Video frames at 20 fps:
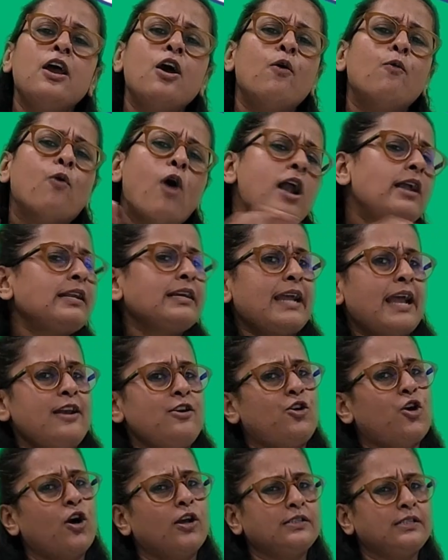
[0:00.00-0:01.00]
What can
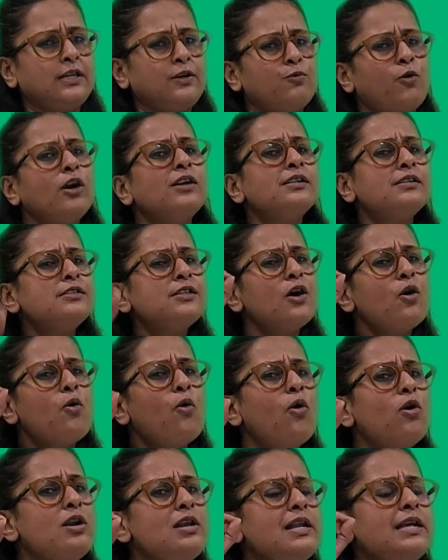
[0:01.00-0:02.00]
cause it? What is
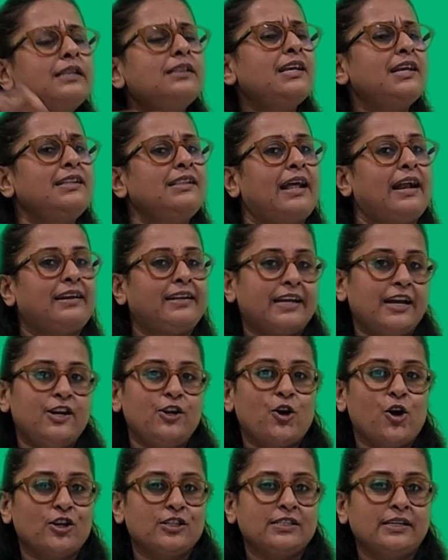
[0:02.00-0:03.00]
the only thing that can
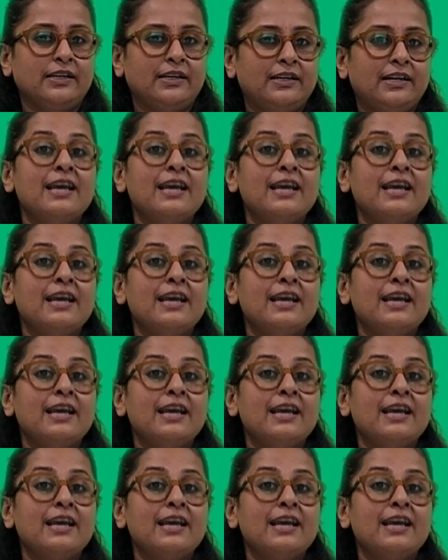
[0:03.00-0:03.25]
cause it?